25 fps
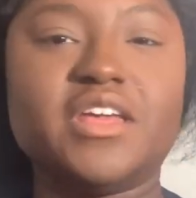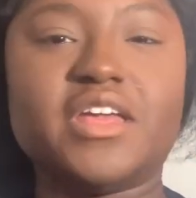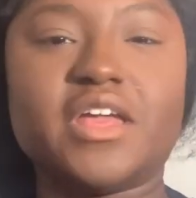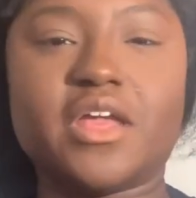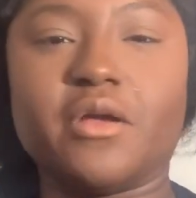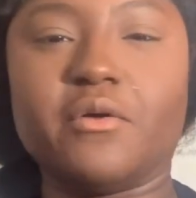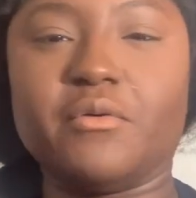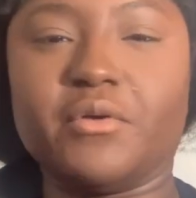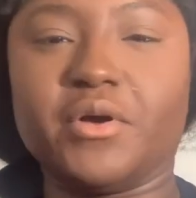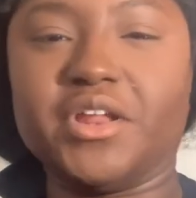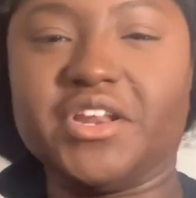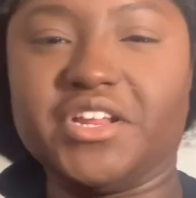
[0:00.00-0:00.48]

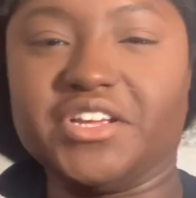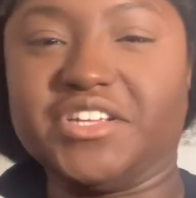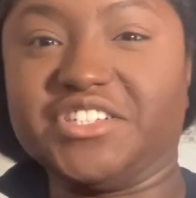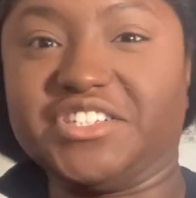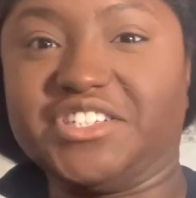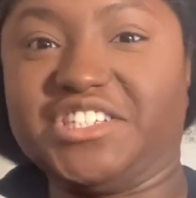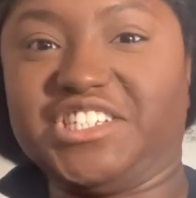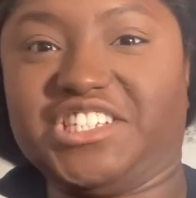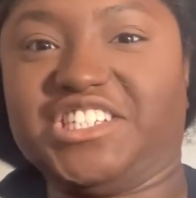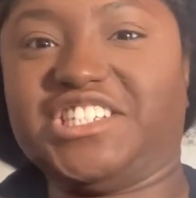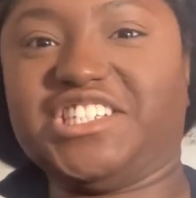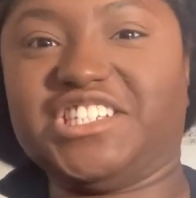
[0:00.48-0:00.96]
And we're gonna
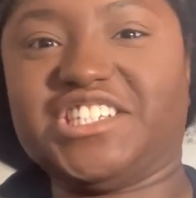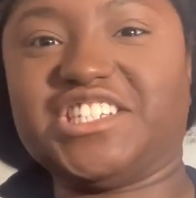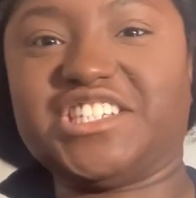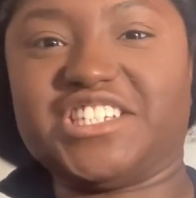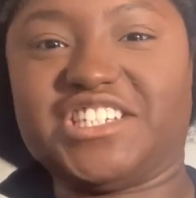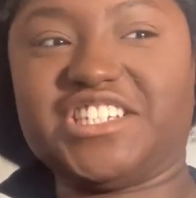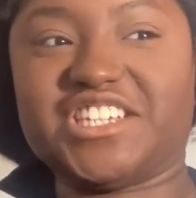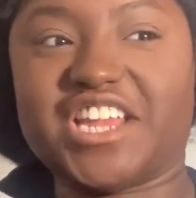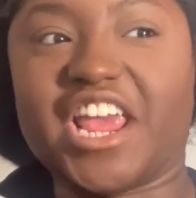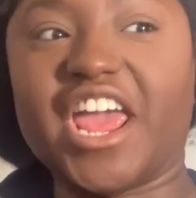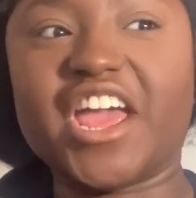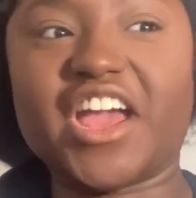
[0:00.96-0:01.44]

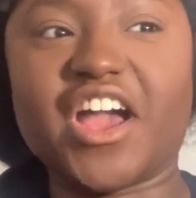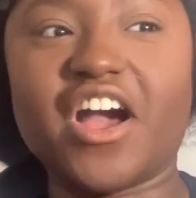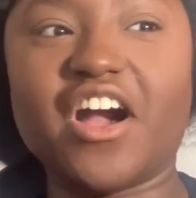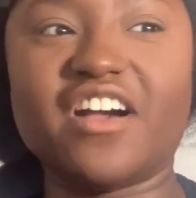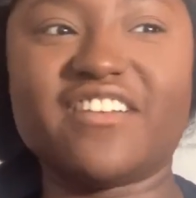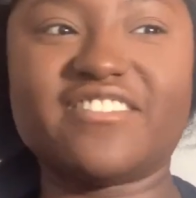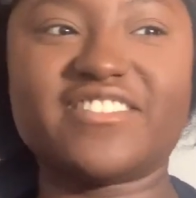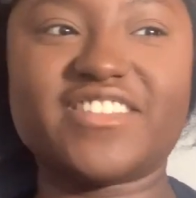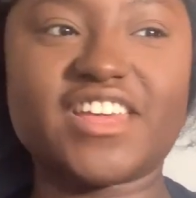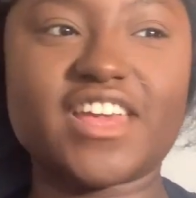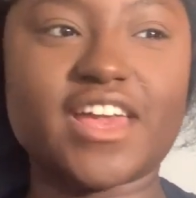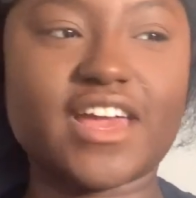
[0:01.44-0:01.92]
shake
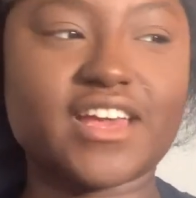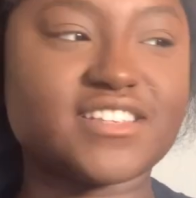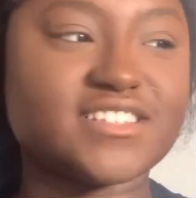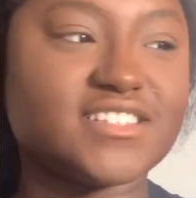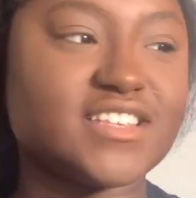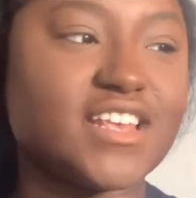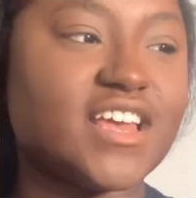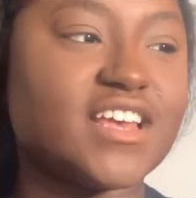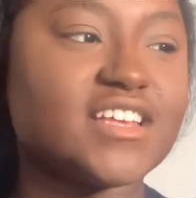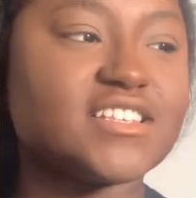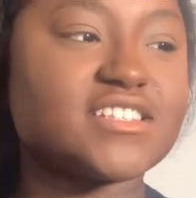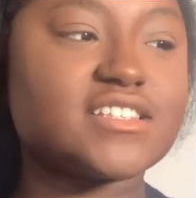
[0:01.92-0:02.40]
off the
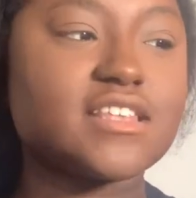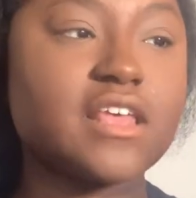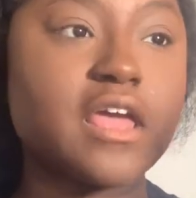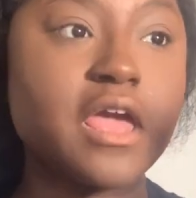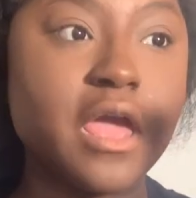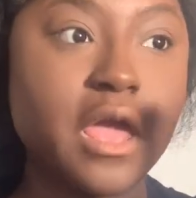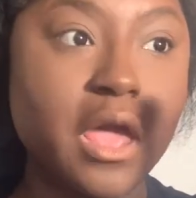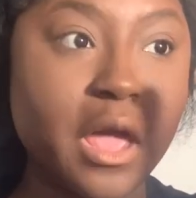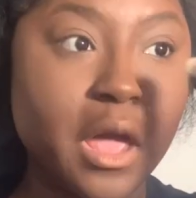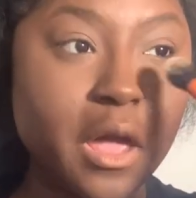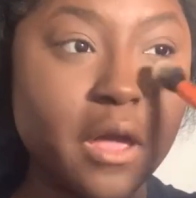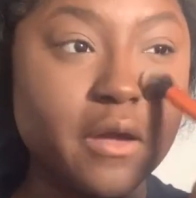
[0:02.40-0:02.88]
excess.
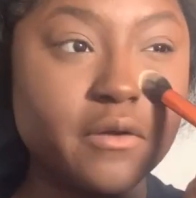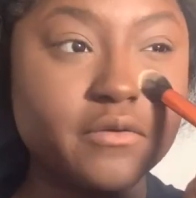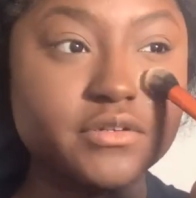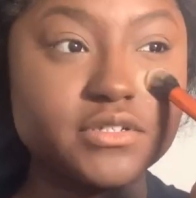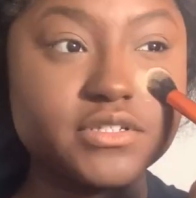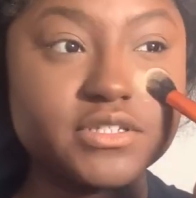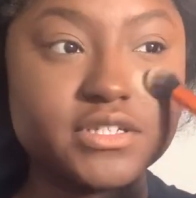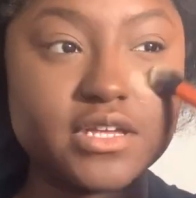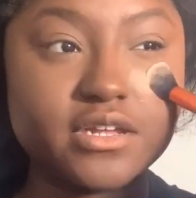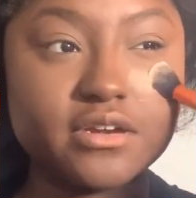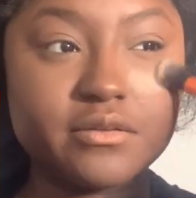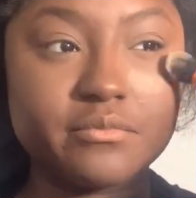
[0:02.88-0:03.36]
We're
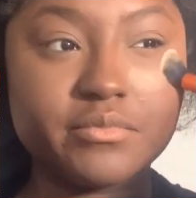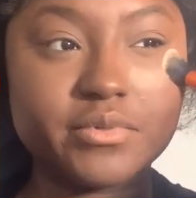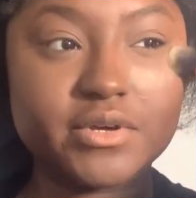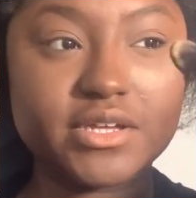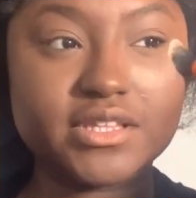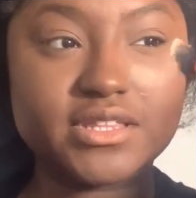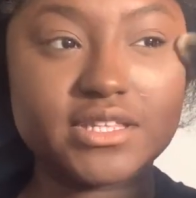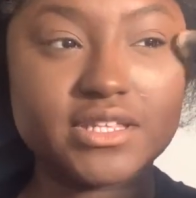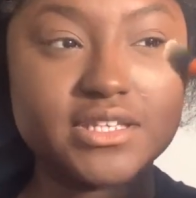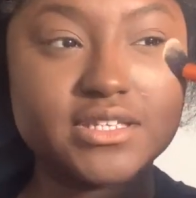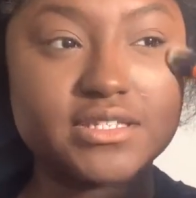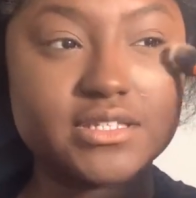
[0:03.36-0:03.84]
just gonna
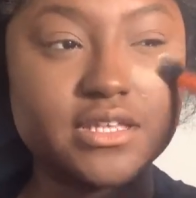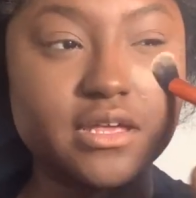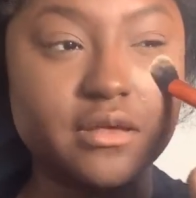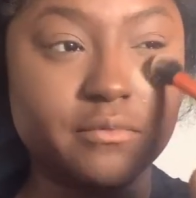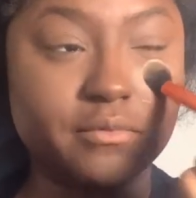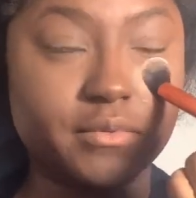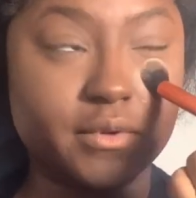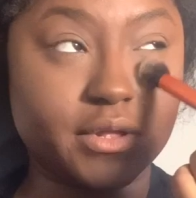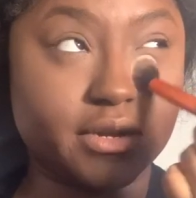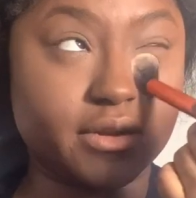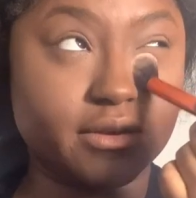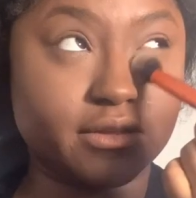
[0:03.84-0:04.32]
put this
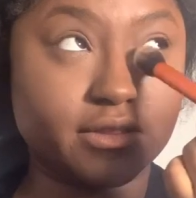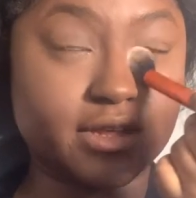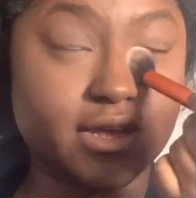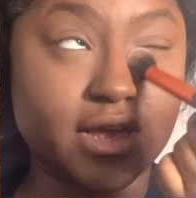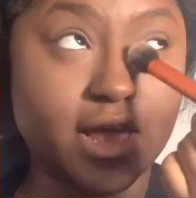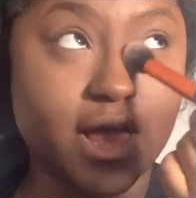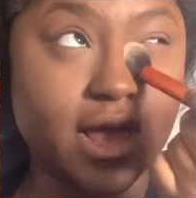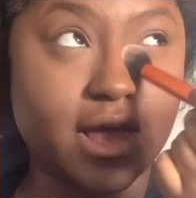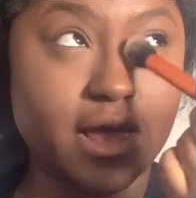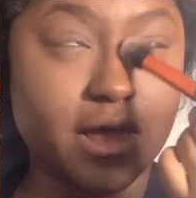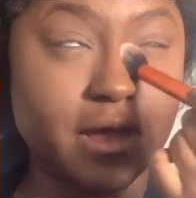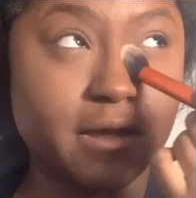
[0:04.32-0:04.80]
up under the
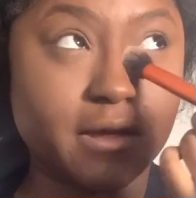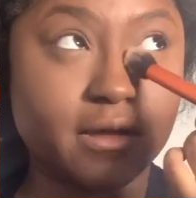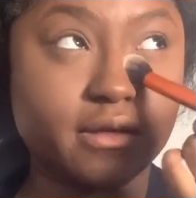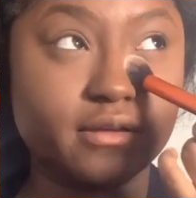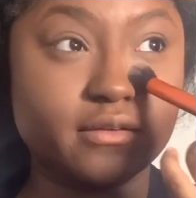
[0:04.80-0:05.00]
eye,